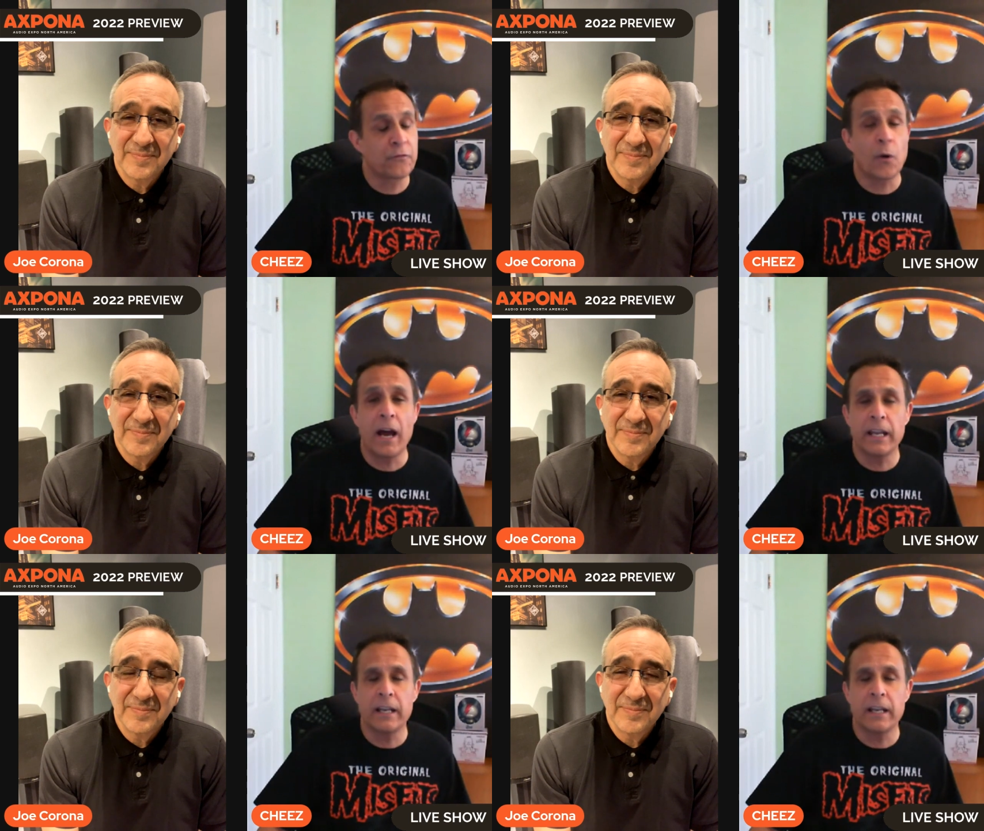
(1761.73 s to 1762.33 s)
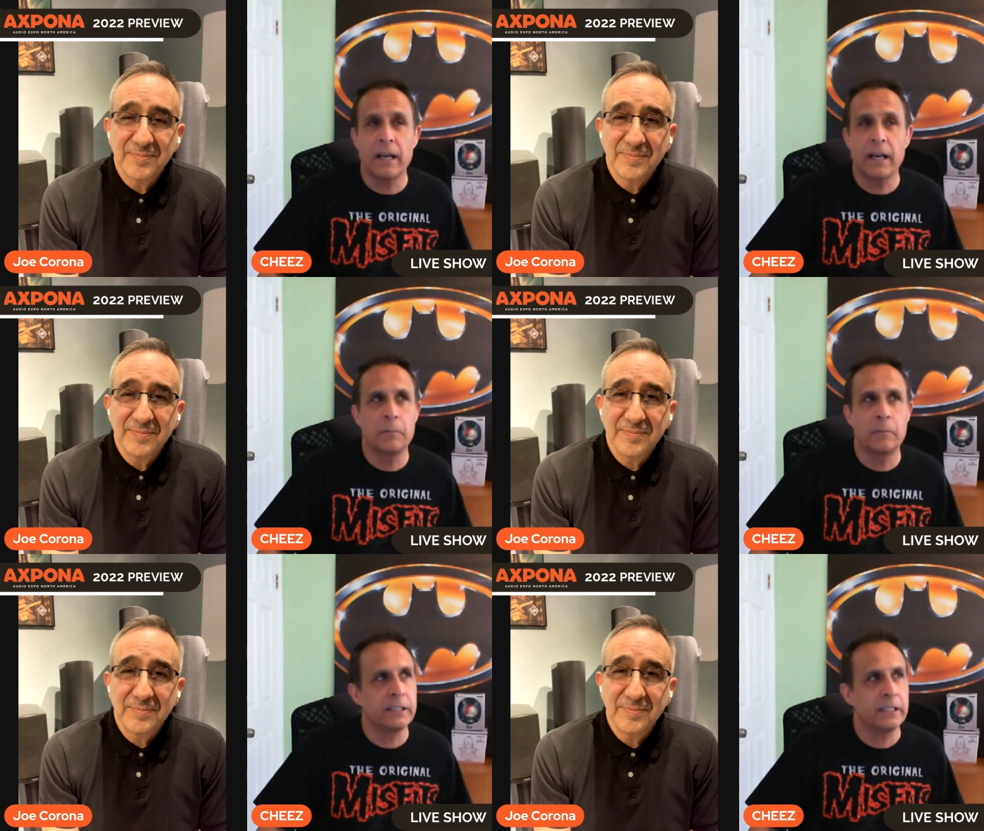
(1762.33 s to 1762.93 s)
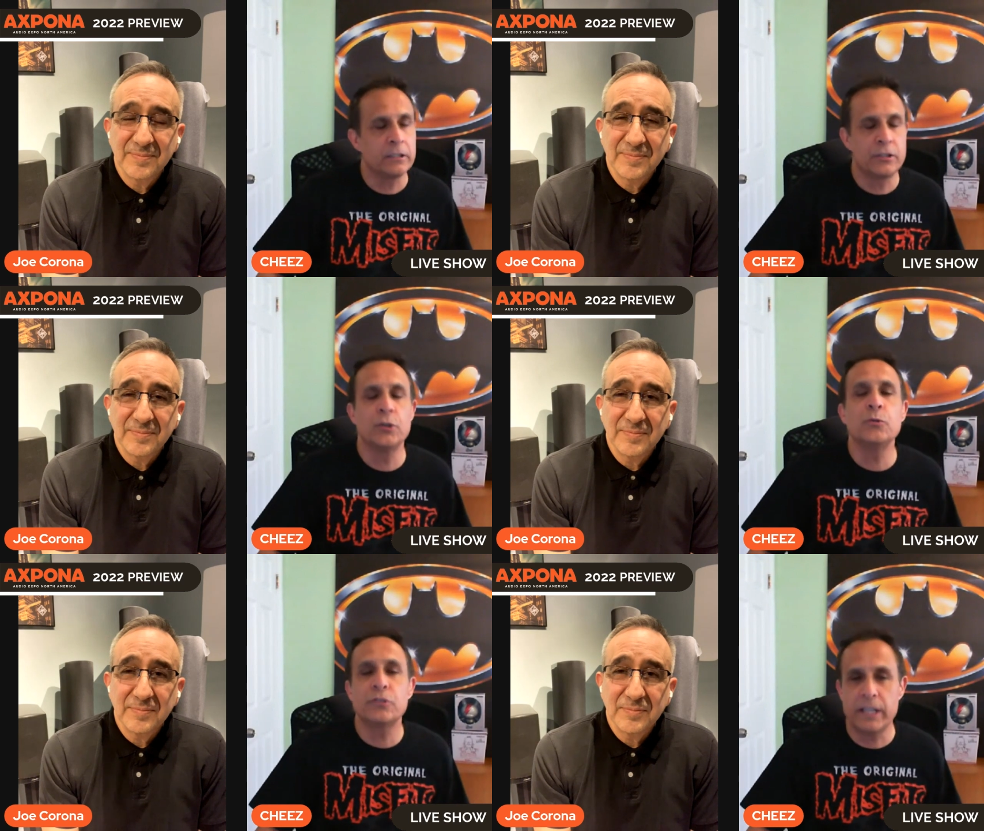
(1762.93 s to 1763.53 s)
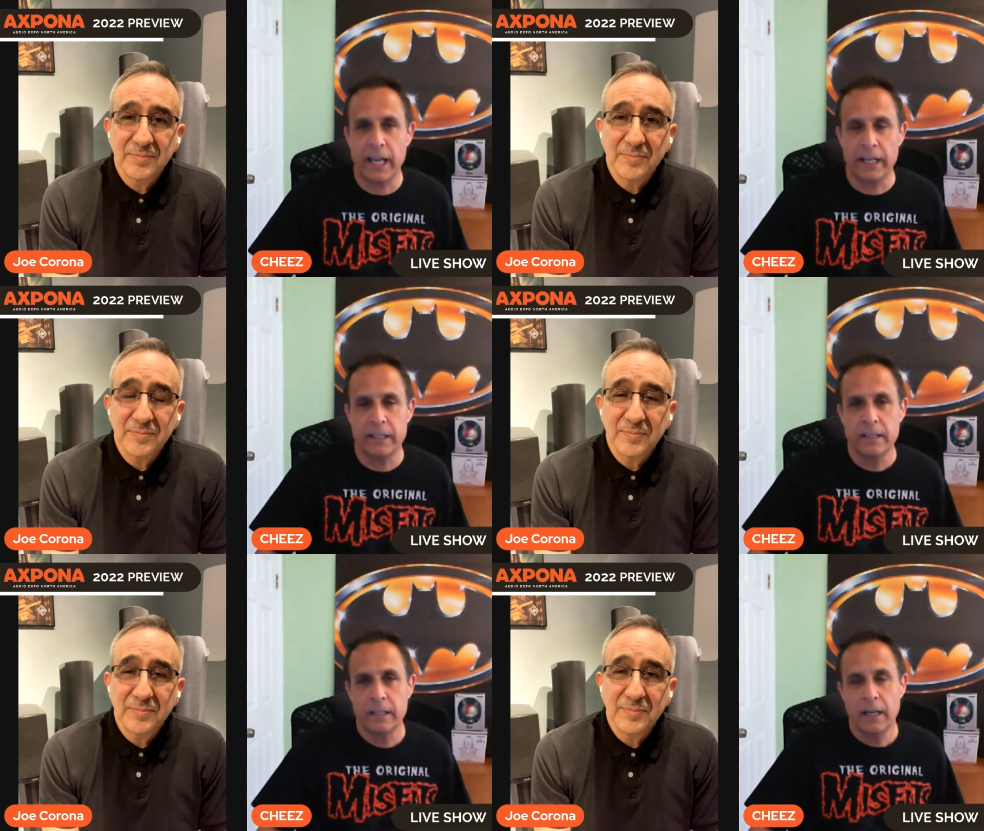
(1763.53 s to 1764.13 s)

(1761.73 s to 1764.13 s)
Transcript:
Speaker 1: Friday. Uh, let's see, Tuesday.